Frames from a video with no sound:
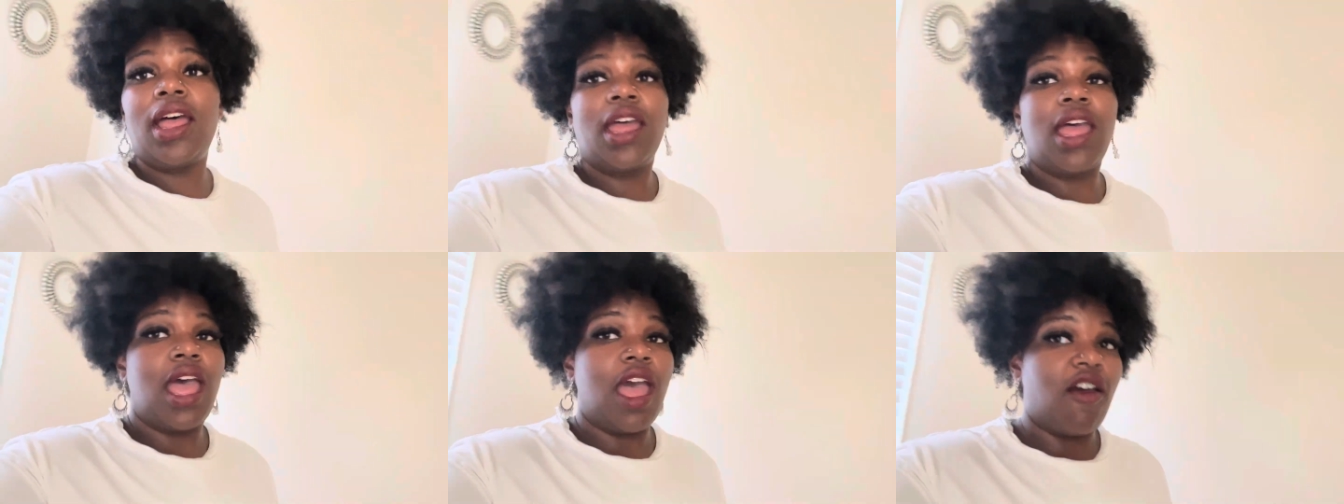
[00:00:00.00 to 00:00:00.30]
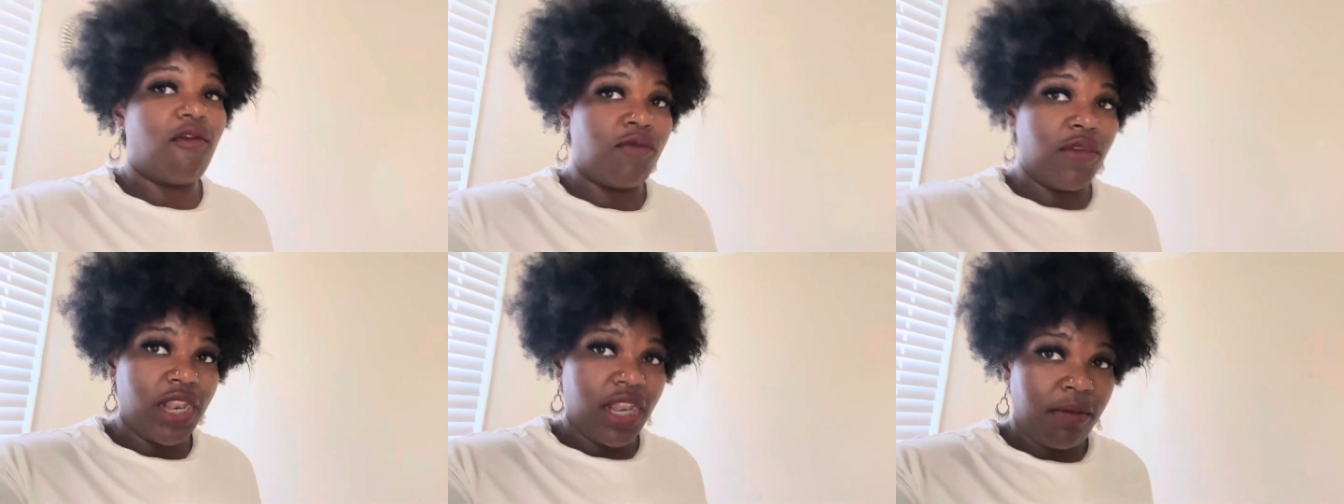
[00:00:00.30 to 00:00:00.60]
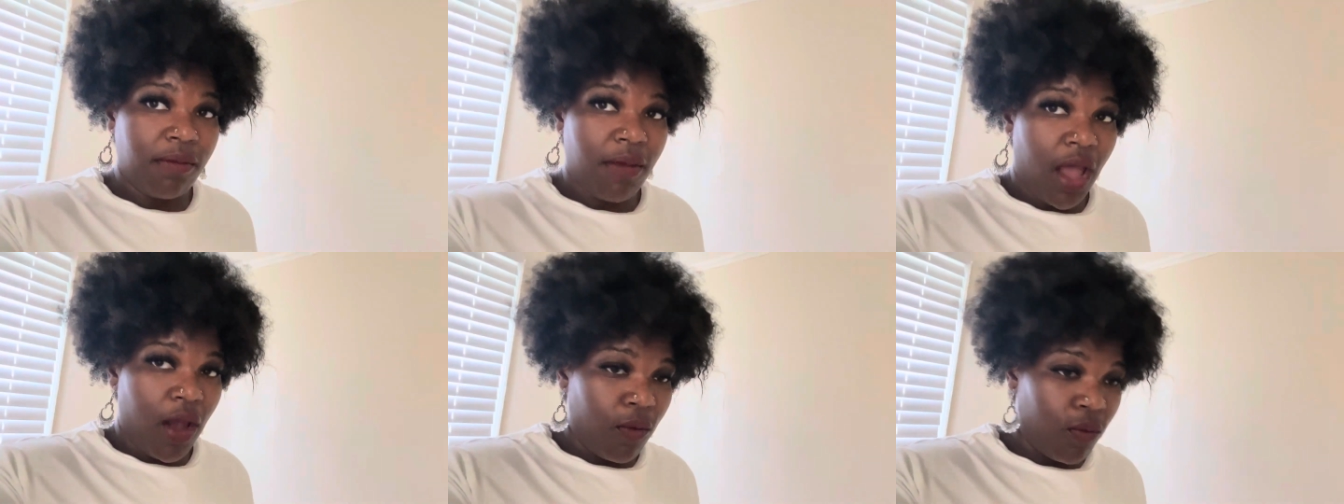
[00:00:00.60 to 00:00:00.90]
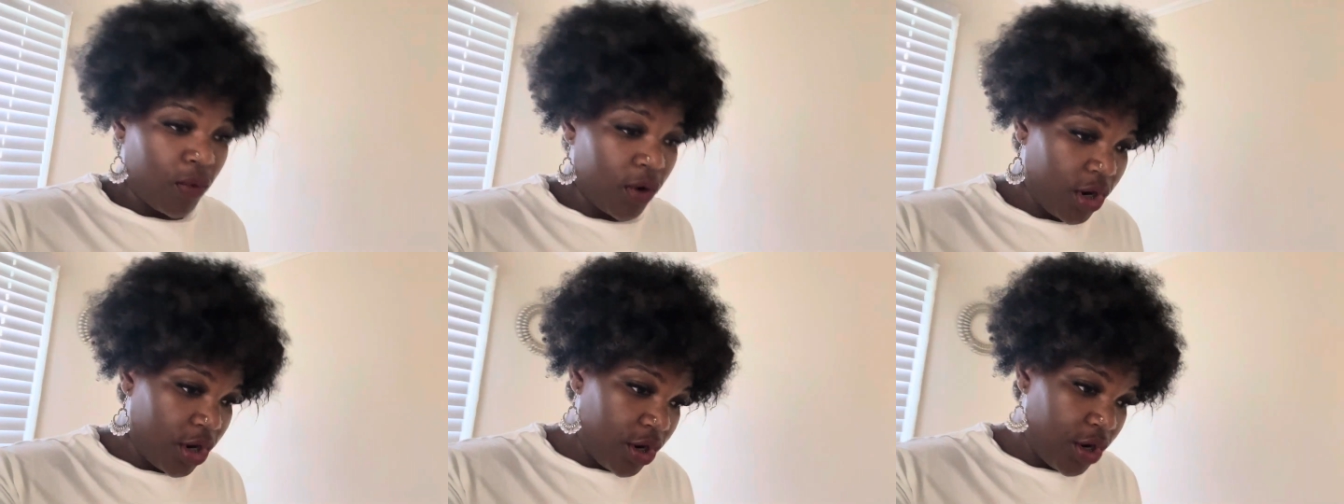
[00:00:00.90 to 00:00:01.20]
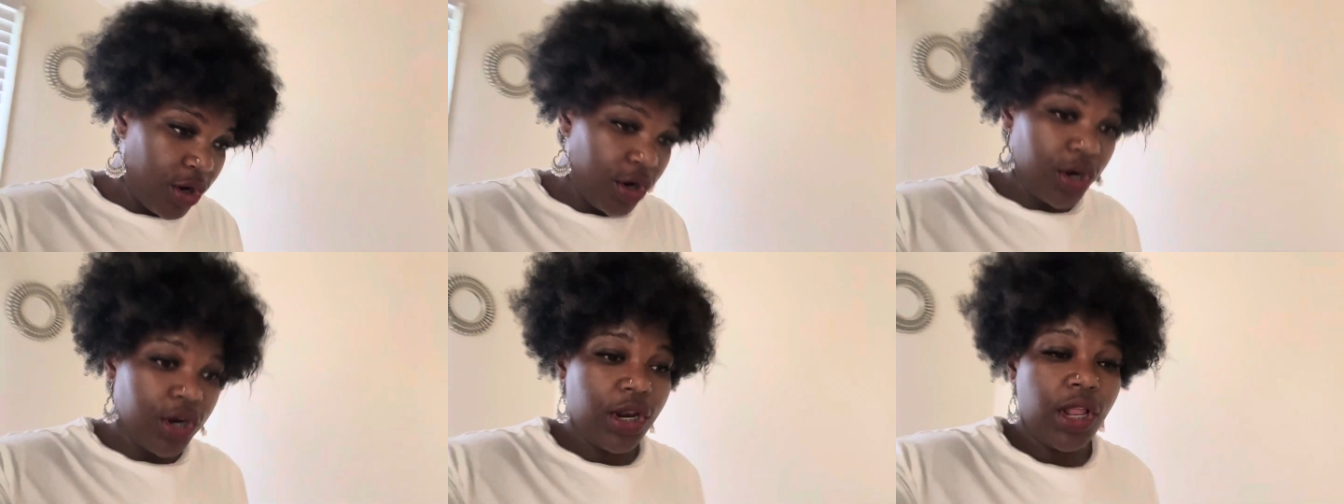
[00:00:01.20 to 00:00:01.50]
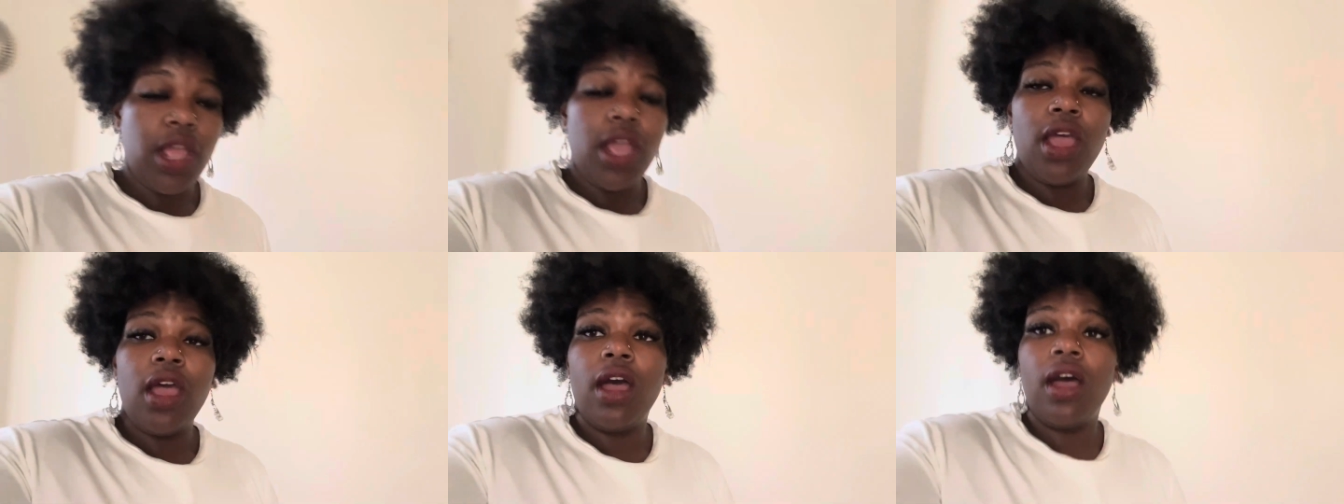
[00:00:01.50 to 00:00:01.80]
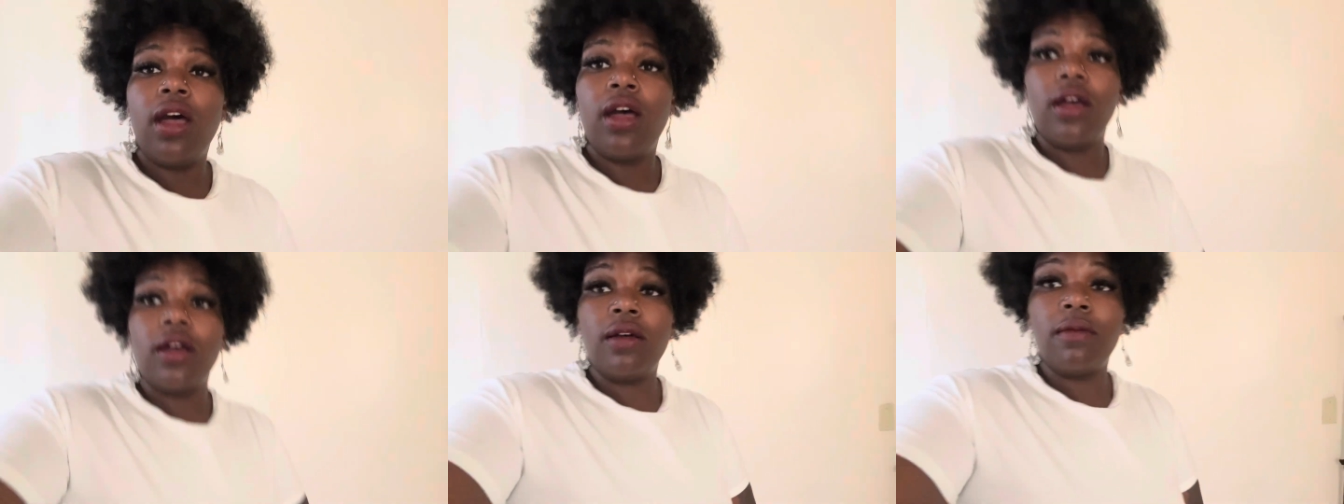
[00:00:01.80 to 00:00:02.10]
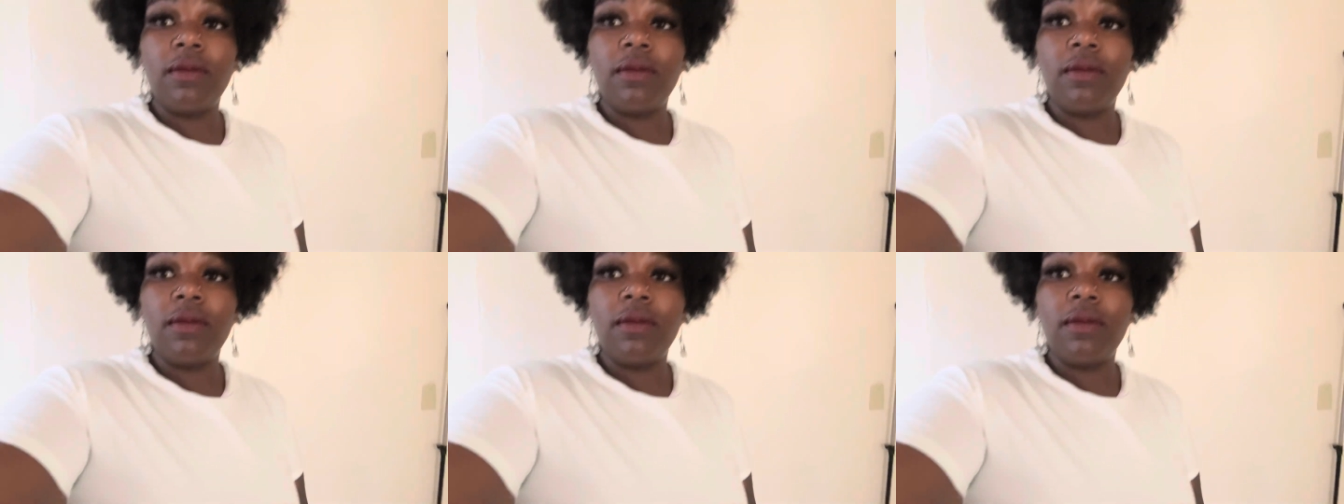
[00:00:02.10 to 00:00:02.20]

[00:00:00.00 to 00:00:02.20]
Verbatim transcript: I've been in my word. Um,